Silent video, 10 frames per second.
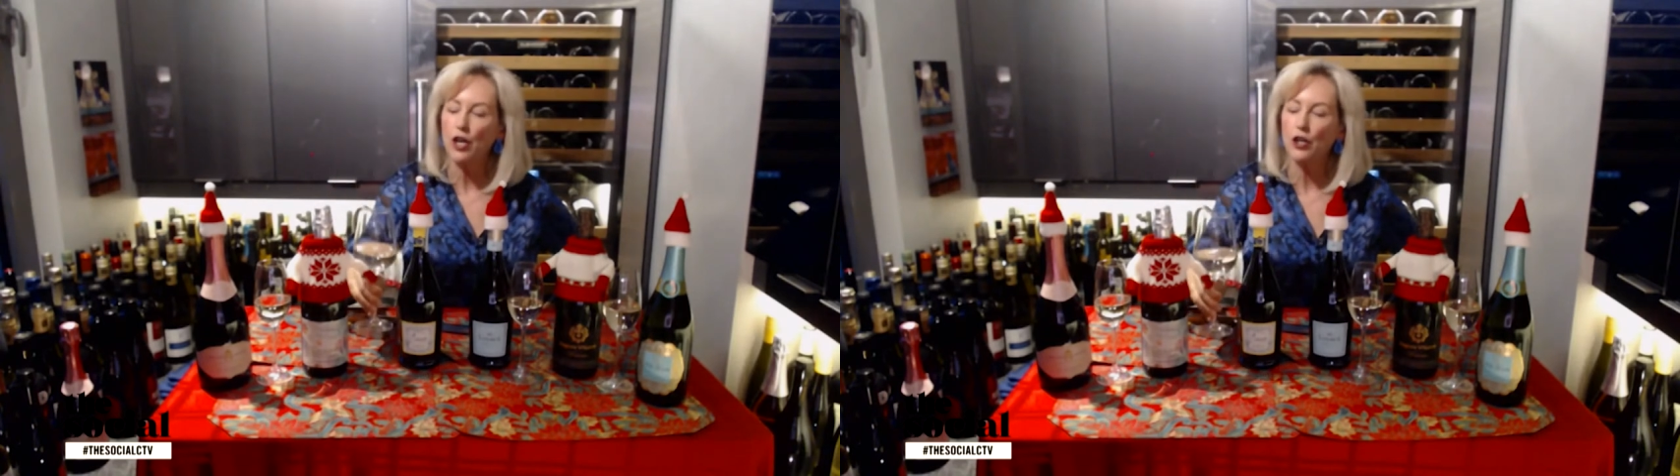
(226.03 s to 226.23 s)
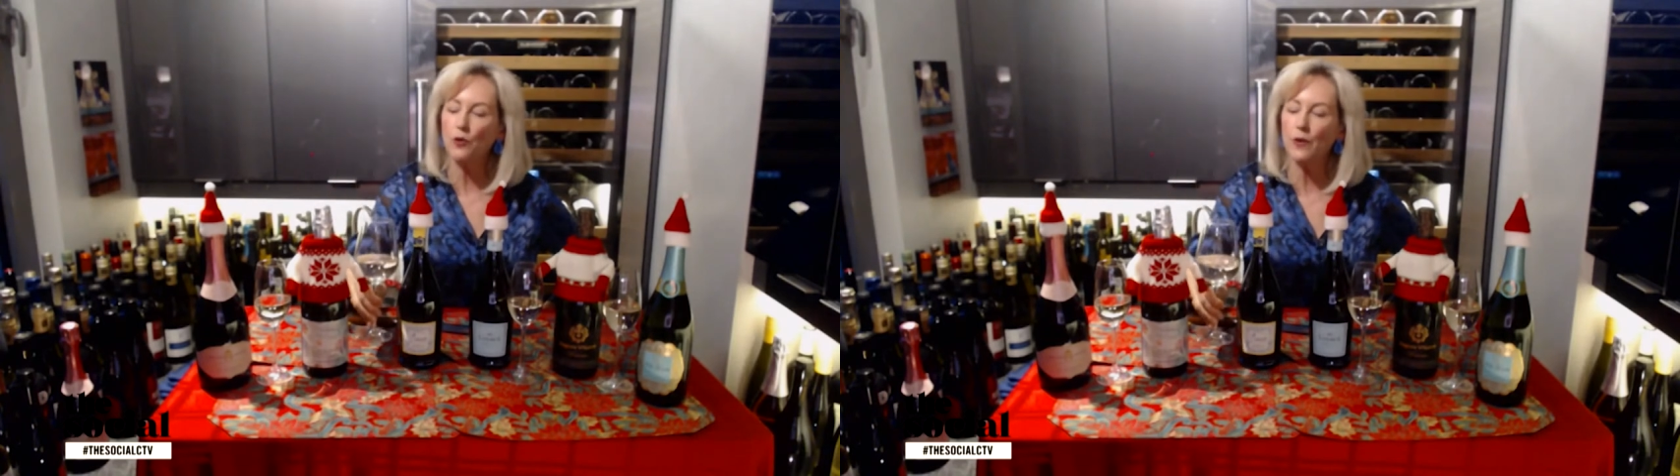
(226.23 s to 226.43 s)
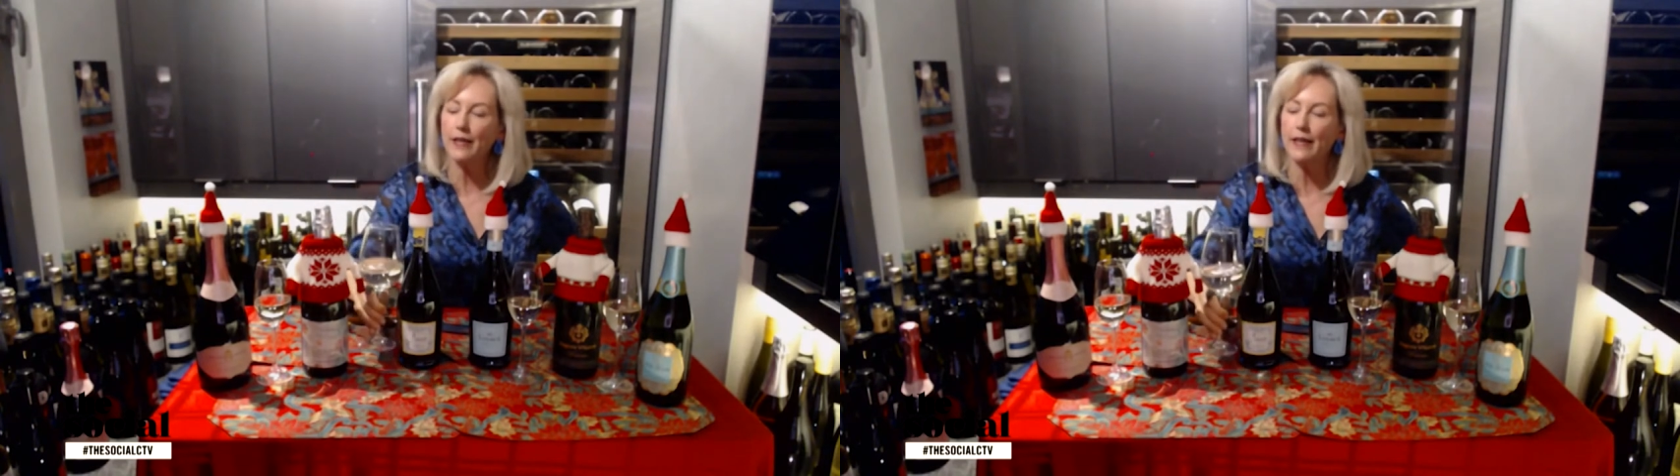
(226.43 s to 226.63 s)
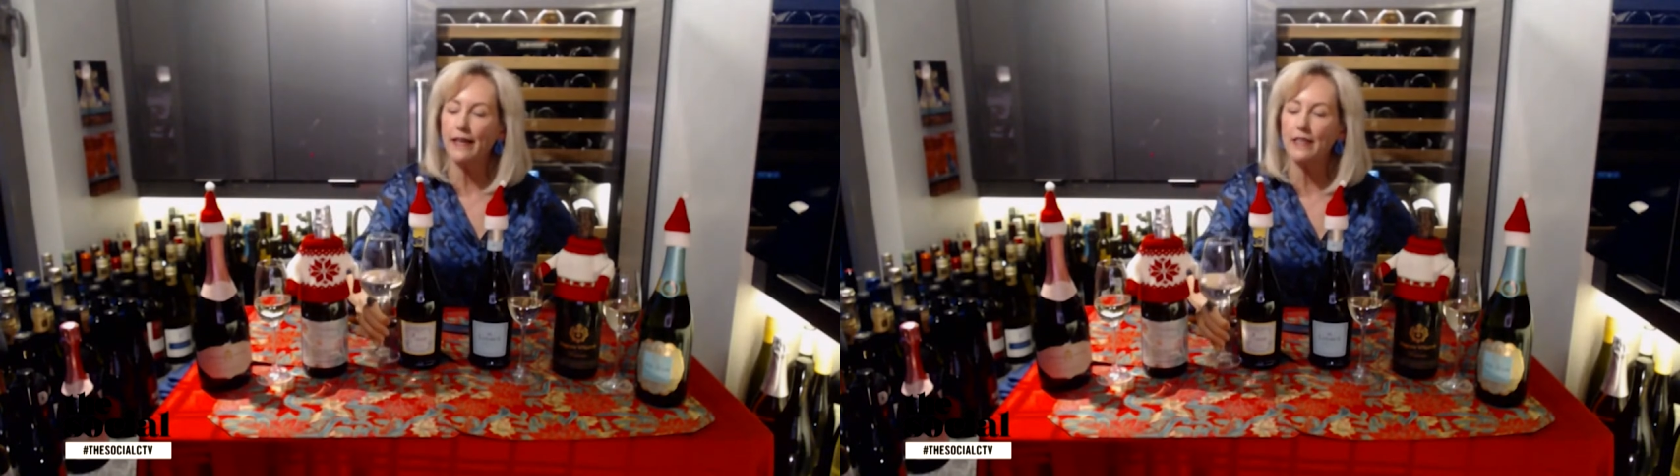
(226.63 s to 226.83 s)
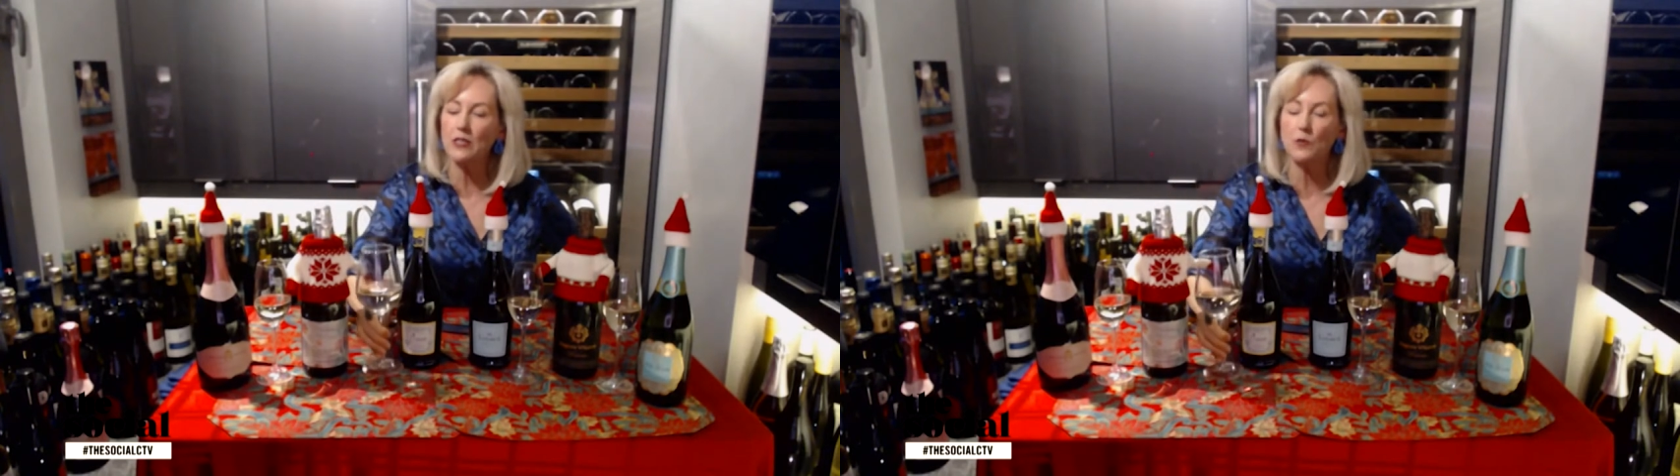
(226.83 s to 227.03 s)
you
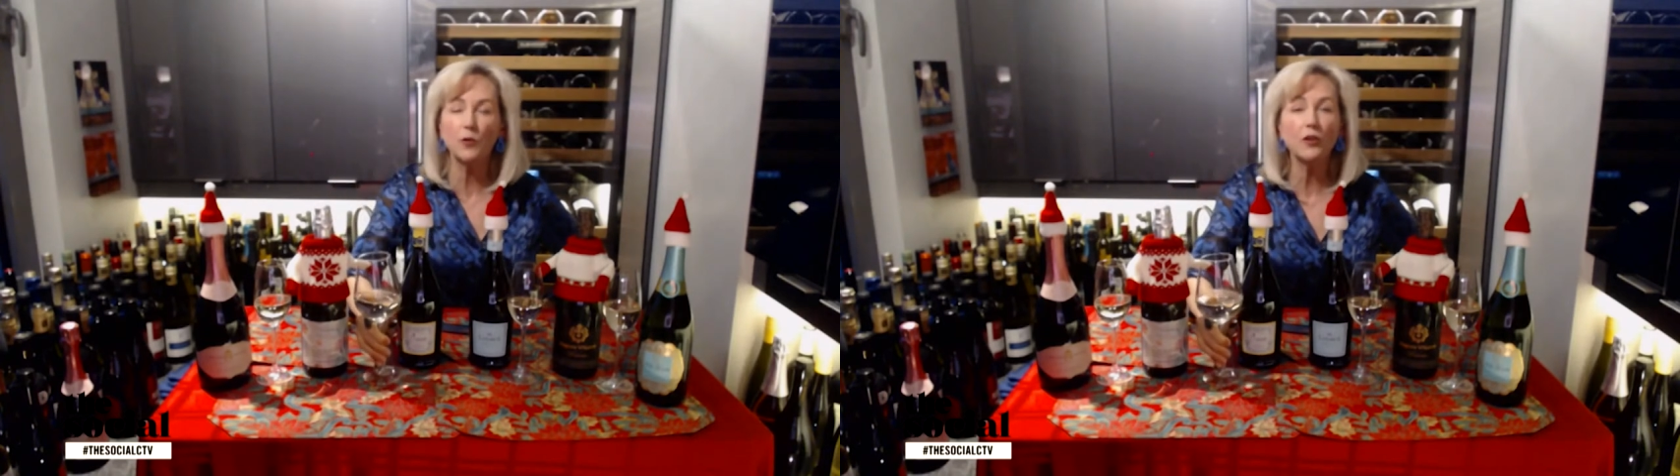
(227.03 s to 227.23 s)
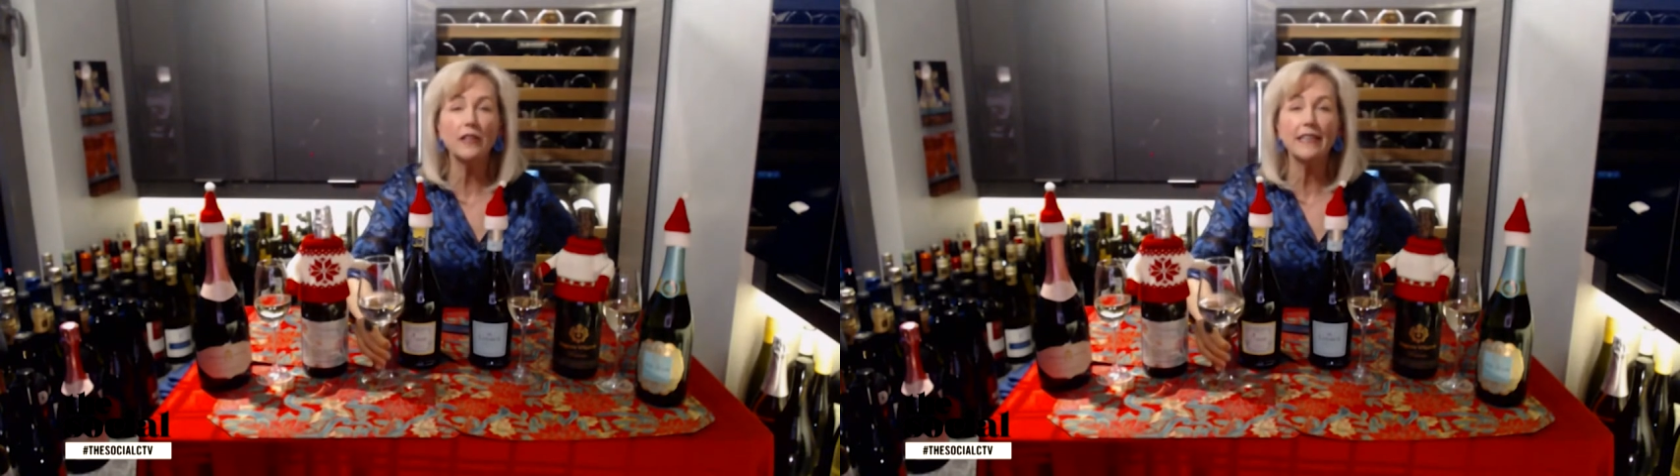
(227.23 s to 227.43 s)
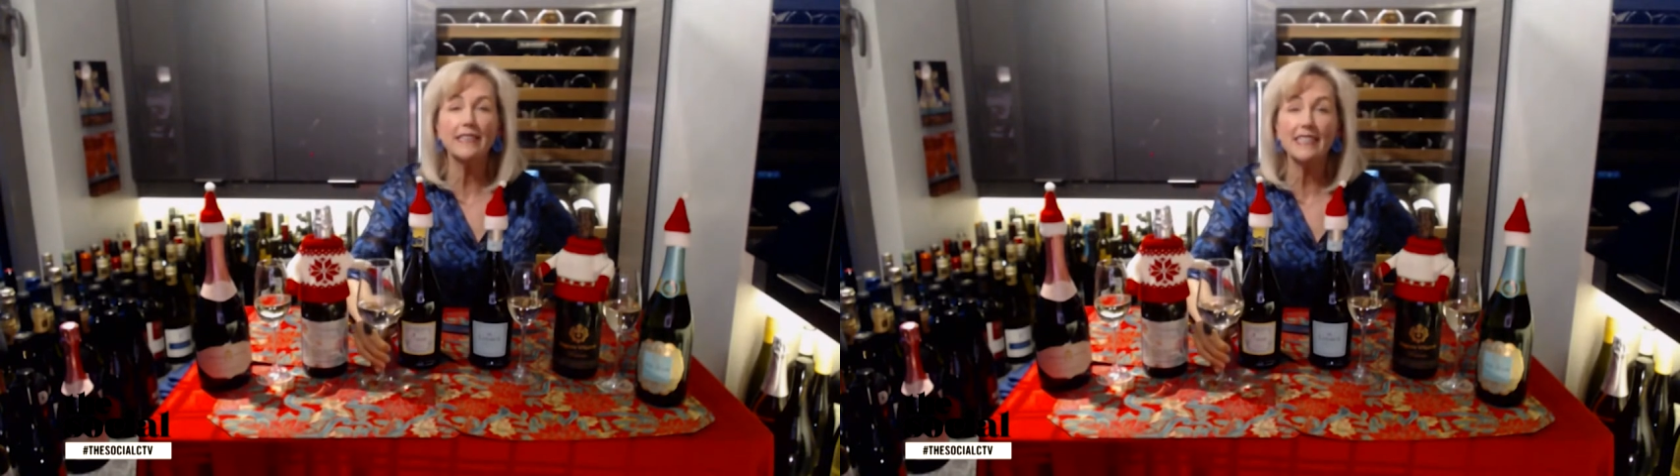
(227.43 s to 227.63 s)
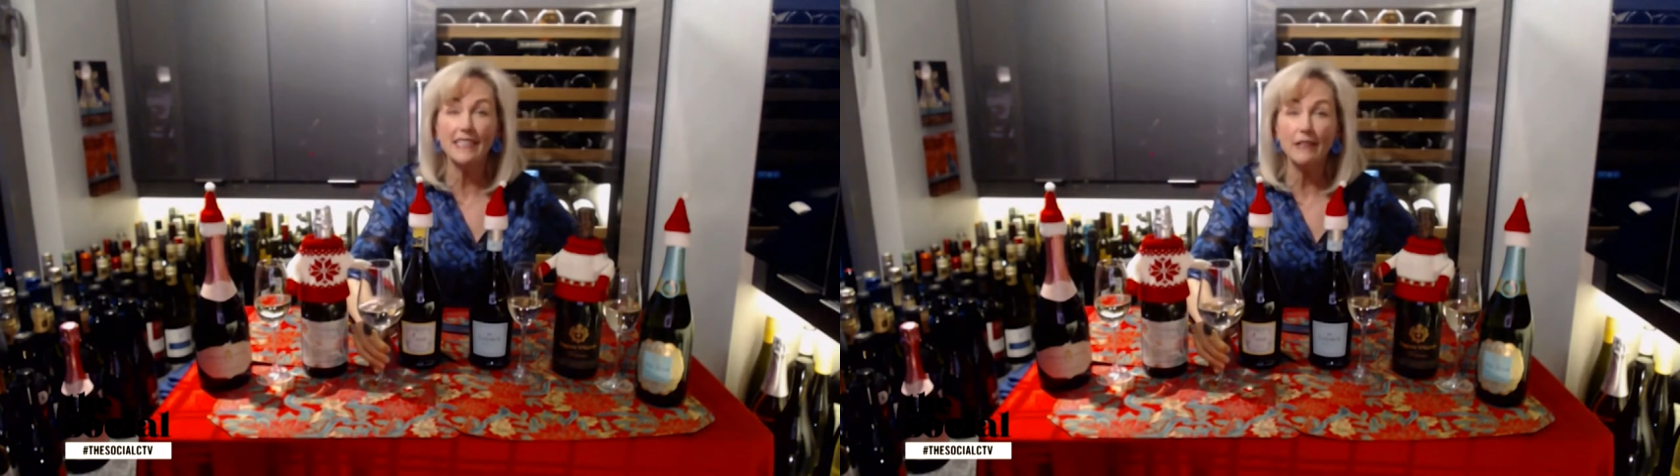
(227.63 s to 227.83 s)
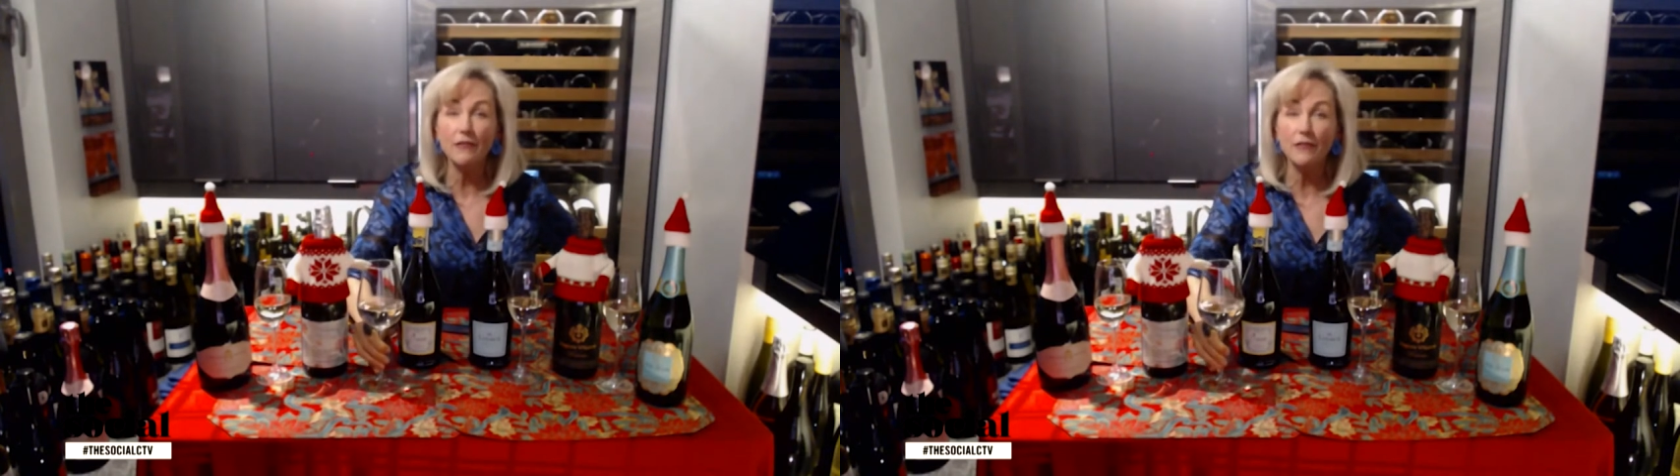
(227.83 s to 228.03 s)
can swirl and
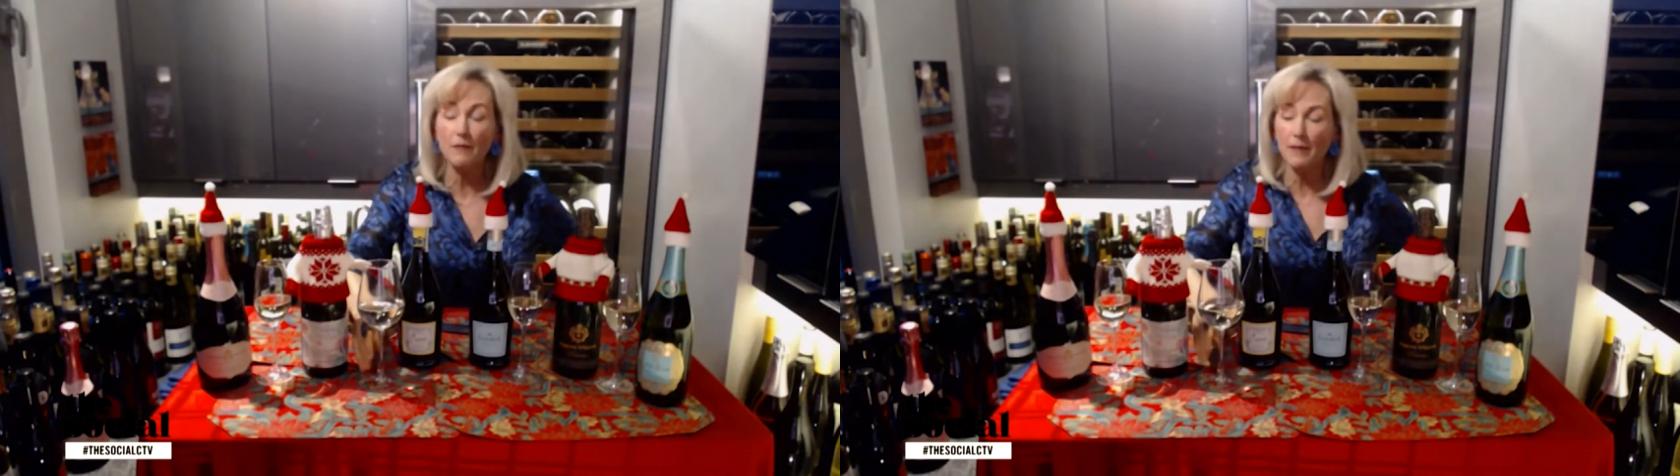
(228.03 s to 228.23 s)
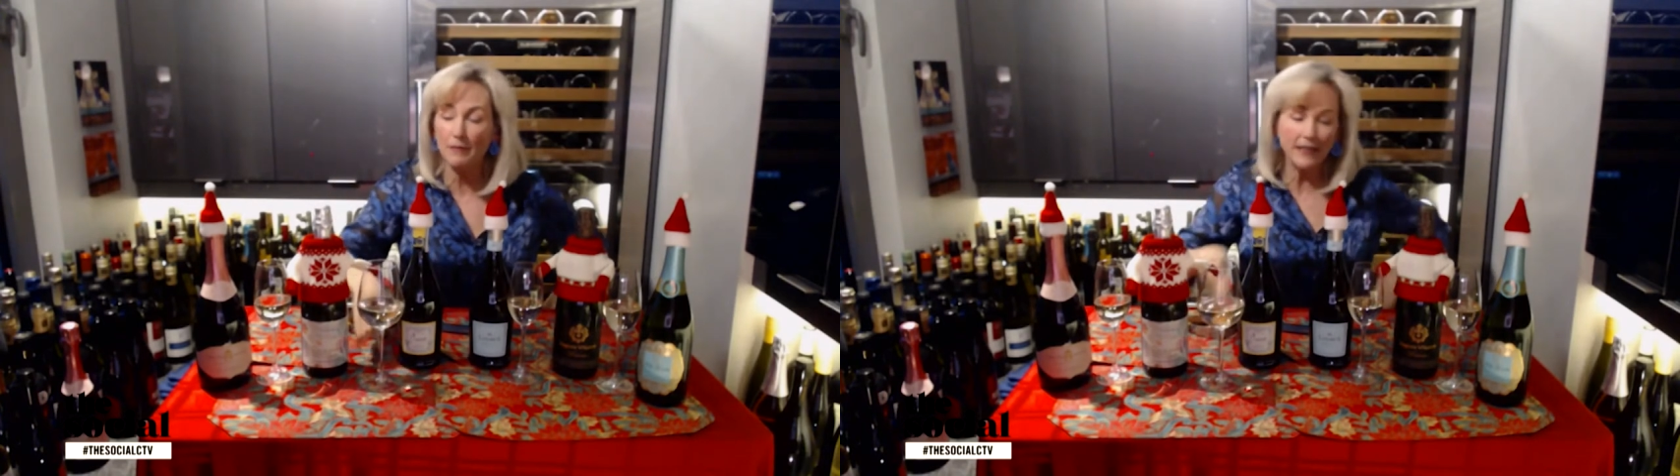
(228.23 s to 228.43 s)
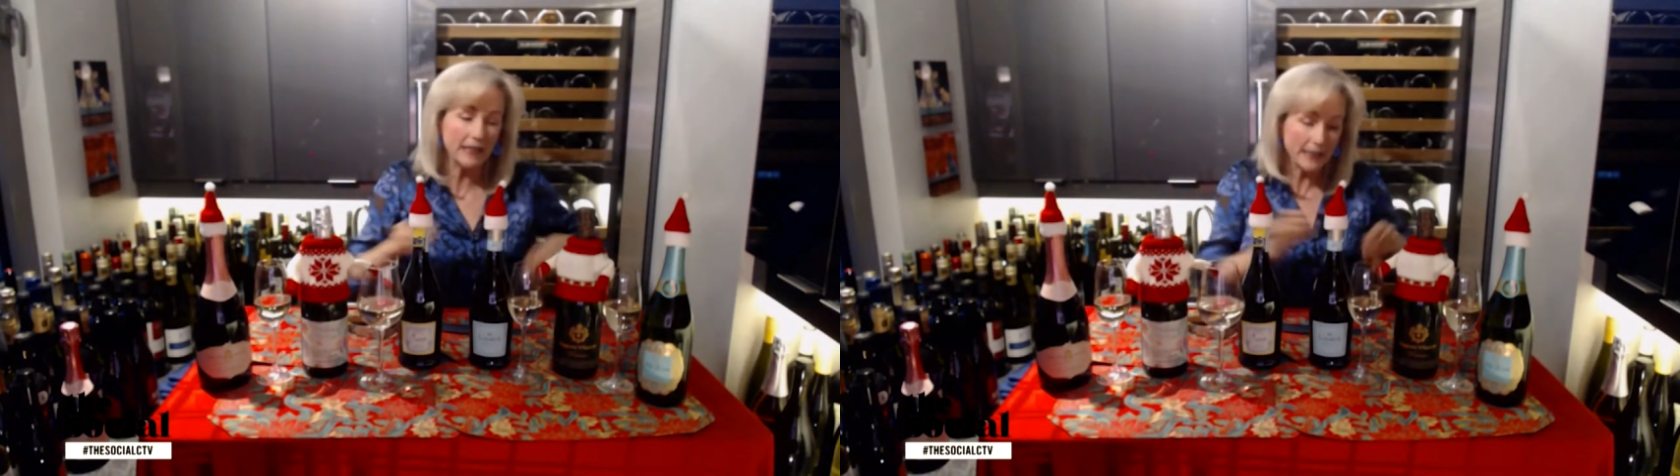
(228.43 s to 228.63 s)
sniff the bubbly a